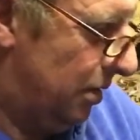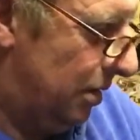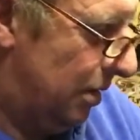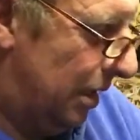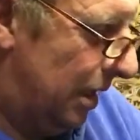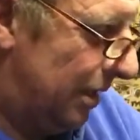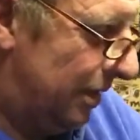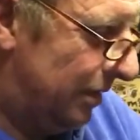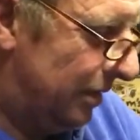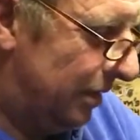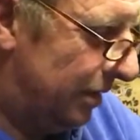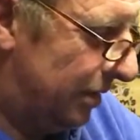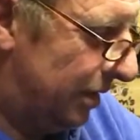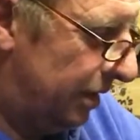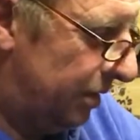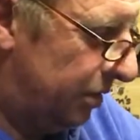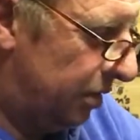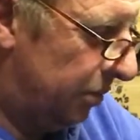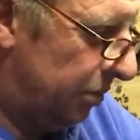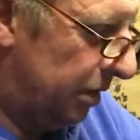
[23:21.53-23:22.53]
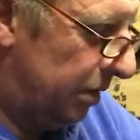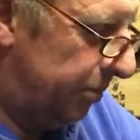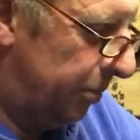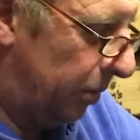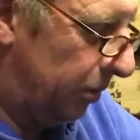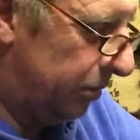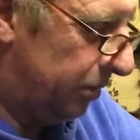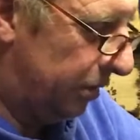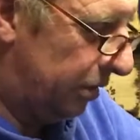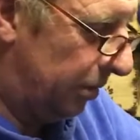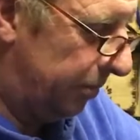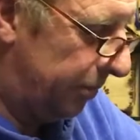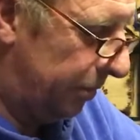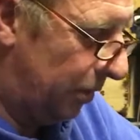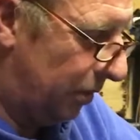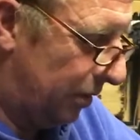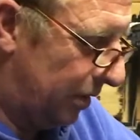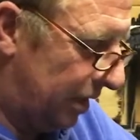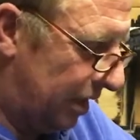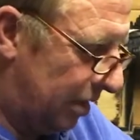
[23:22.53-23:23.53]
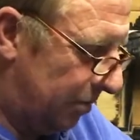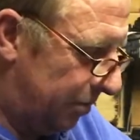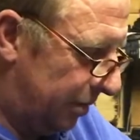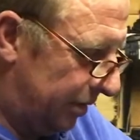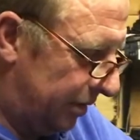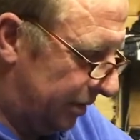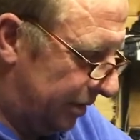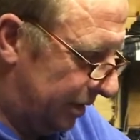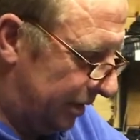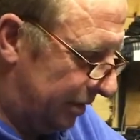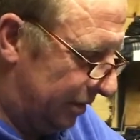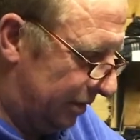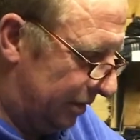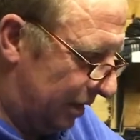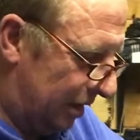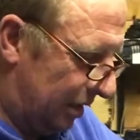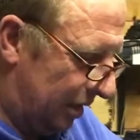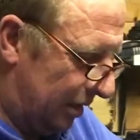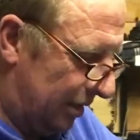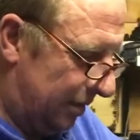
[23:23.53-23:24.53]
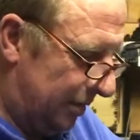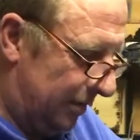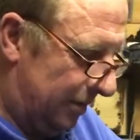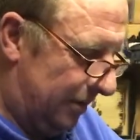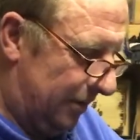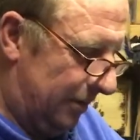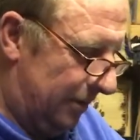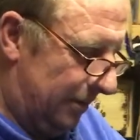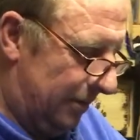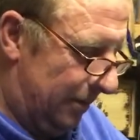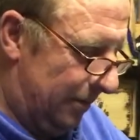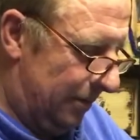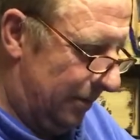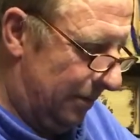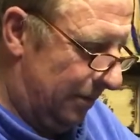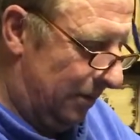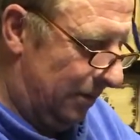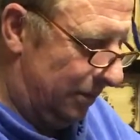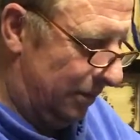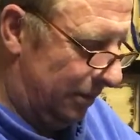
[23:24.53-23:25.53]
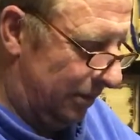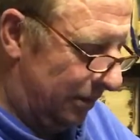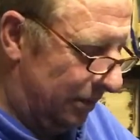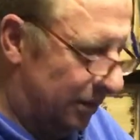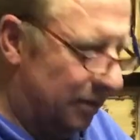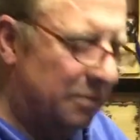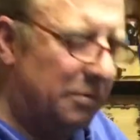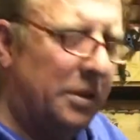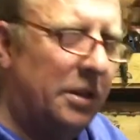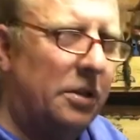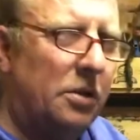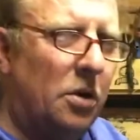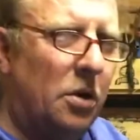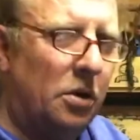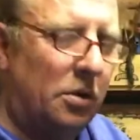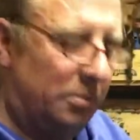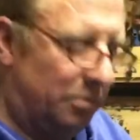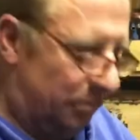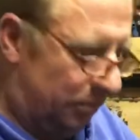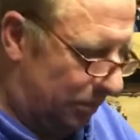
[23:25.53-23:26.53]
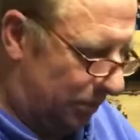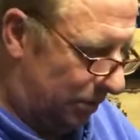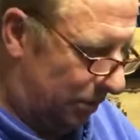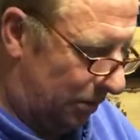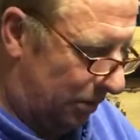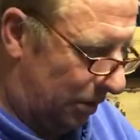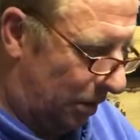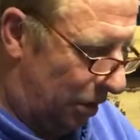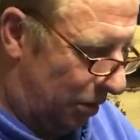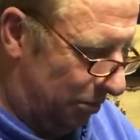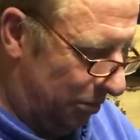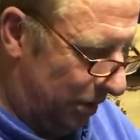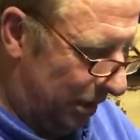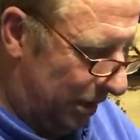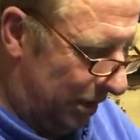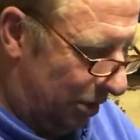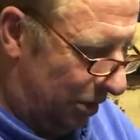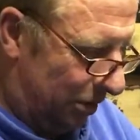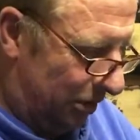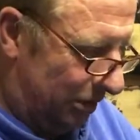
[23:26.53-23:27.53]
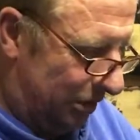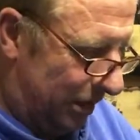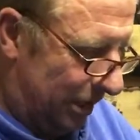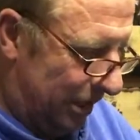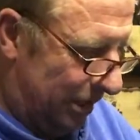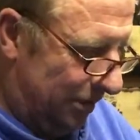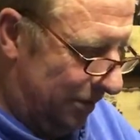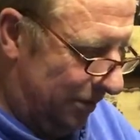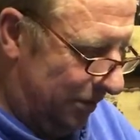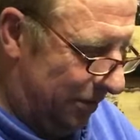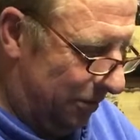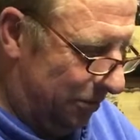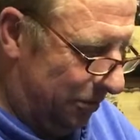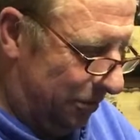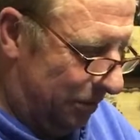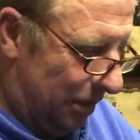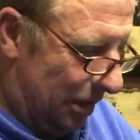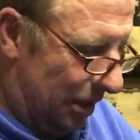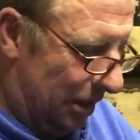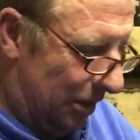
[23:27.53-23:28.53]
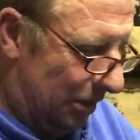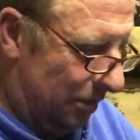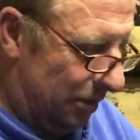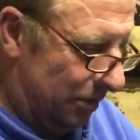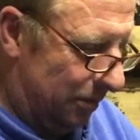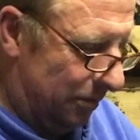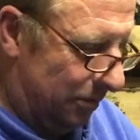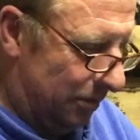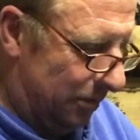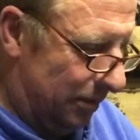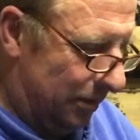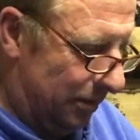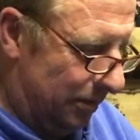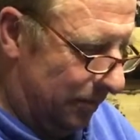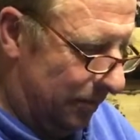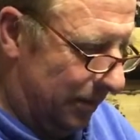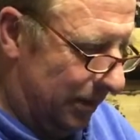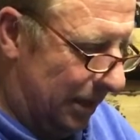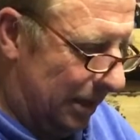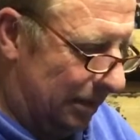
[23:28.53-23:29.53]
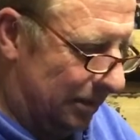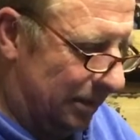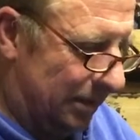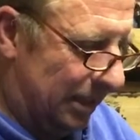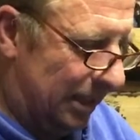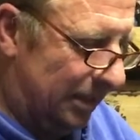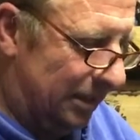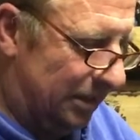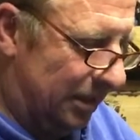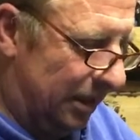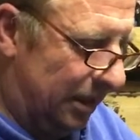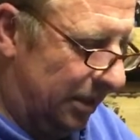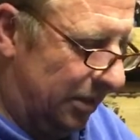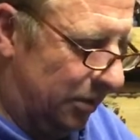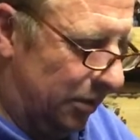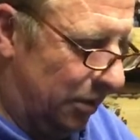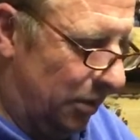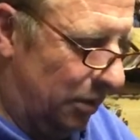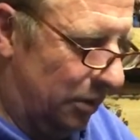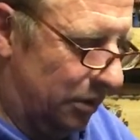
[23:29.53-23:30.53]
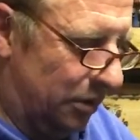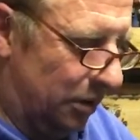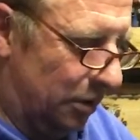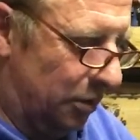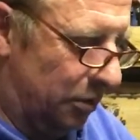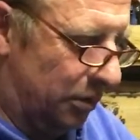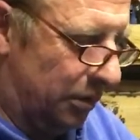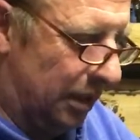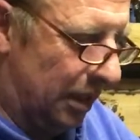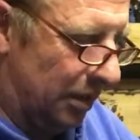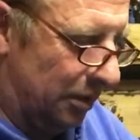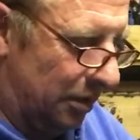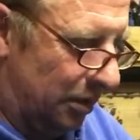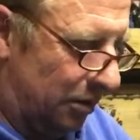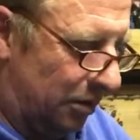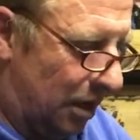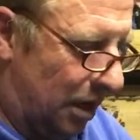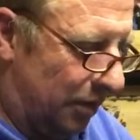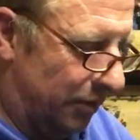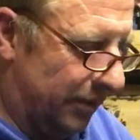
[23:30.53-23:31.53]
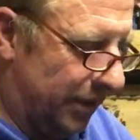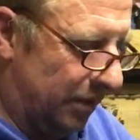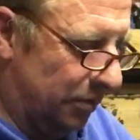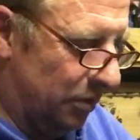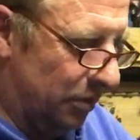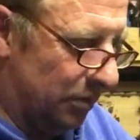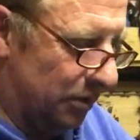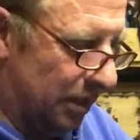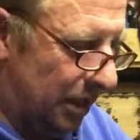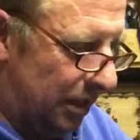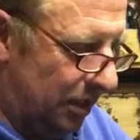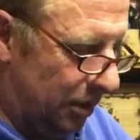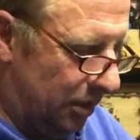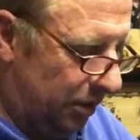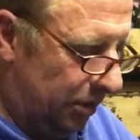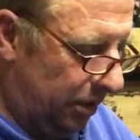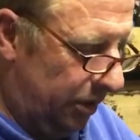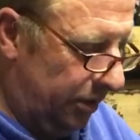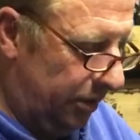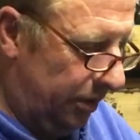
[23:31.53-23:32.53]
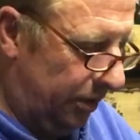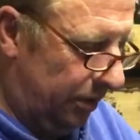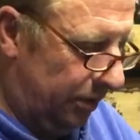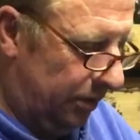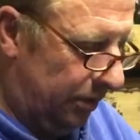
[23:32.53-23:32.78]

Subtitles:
Hey, did you see somebody posted up the other day about these, what do you call them? Tom Lee RC? Those LCG crawlers, the low centre of gravity ones, they look good.